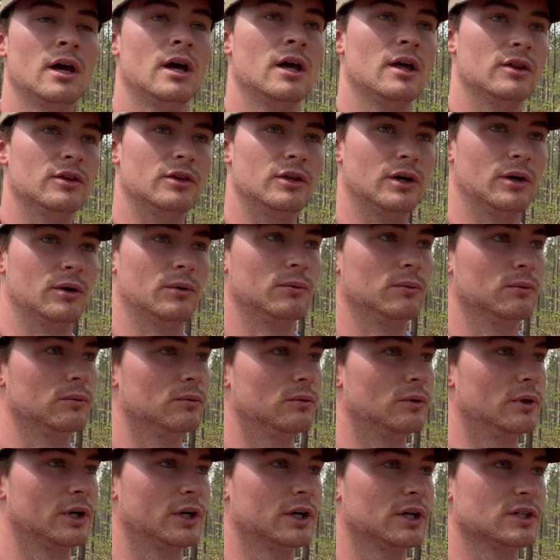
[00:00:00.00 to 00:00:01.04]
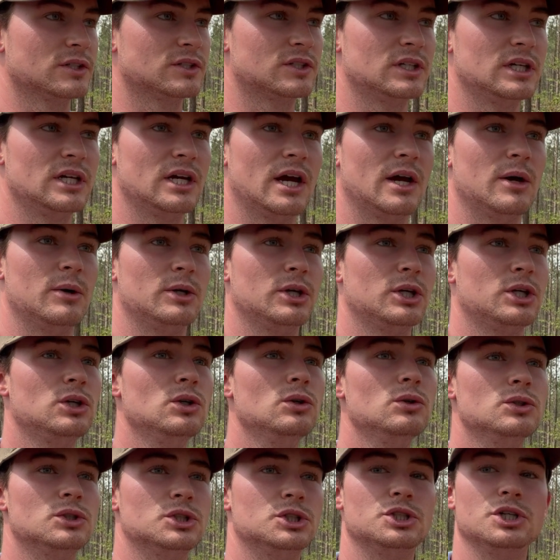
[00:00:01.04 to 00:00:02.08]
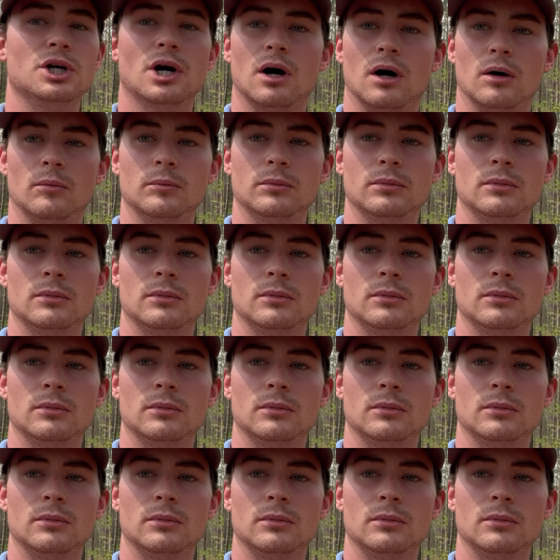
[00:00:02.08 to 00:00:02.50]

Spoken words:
They're going to see a huge jump